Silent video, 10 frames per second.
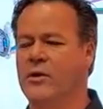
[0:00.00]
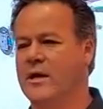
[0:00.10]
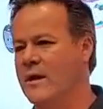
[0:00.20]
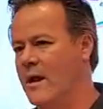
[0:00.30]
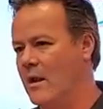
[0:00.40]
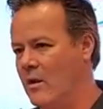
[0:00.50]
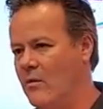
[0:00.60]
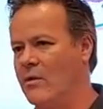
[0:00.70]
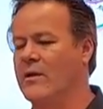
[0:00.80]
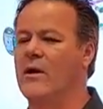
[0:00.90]
You cannot
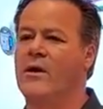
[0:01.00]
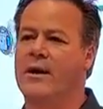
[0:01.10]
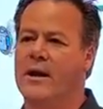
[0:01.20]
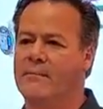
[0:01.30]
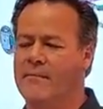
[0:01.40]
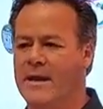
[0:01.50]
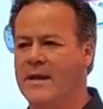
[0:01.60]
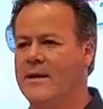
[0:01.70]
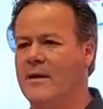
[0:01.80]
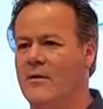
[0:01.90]
lower the car down and make
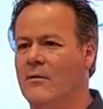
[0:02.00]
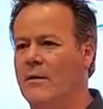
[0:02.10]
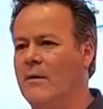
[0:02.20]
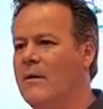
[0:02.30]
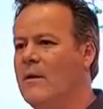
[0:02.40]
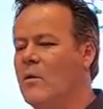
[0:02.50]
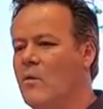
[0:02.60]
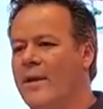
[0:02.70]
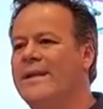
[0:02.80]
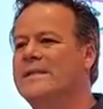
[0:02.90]
it narrower.
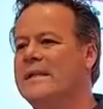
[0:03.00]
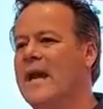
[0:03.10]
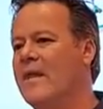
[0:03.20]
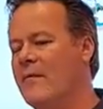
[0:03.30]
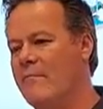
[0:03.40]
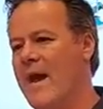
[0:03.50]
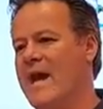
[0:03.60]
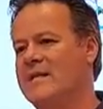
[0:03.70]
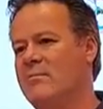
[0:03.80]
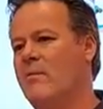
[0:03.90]
We stay the
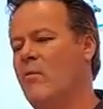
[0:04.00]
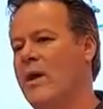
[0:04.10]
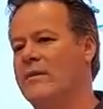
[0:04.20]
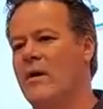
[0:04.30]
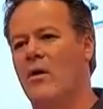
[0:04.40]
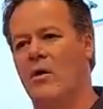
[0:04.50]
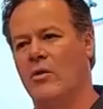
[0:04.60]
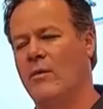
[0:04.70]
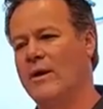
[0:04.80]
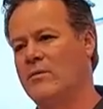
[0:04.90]
maximum width all
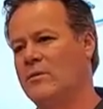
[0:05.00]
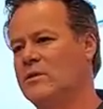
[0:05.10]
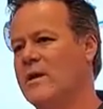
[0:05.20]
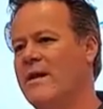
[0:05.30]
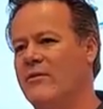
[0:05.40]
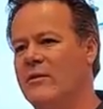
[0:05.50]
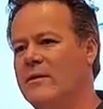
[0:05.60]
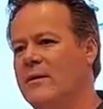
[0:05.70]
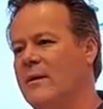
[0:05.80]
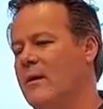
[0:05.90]
the way through the travel.
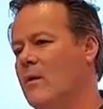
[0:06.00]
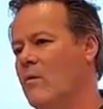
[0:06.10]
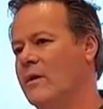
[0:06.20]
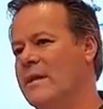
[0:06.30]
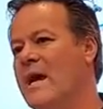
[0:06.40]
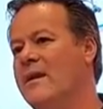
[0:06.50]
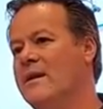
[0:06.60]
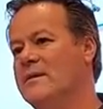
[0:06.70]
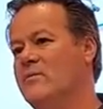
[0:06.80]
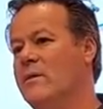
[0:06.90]
What that
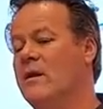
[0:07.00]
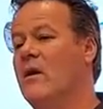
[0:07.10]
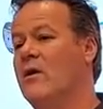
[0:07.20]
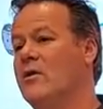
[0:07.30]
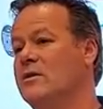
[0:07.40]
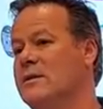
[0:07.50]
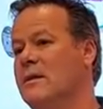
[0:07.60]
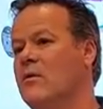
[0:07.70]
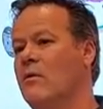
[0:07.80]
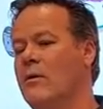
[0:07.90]
does is when the car goes in
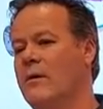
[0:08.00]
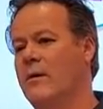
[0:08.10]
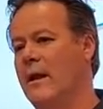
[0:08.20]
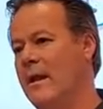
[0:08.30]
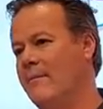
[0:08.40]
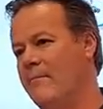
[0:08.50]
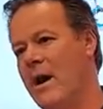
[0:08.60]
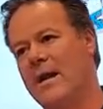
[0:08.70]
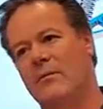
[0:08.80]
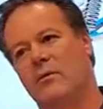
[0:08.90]
the corner and it
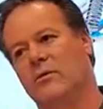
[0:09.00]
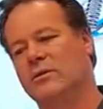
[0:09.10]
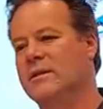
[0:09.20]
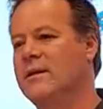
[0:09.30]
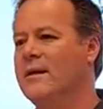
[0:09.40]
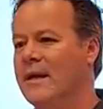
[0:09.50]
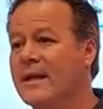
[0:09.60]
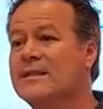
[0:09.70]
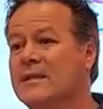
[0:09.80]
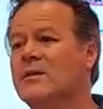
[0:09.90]
body rolls,
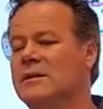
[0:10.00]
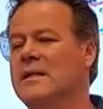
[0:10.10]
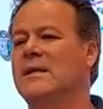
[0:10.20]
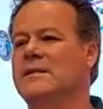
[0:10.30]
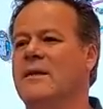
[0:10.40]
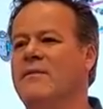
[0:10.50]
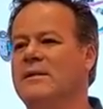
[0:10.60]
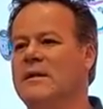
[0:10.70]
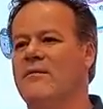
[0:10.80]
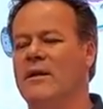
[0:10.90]
it still stays
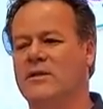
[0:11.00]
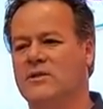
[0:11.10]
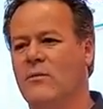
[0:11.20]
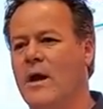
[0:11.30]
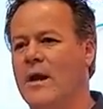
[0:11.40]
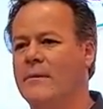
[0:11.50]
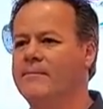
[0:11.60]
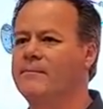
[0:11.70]
77 inches wide.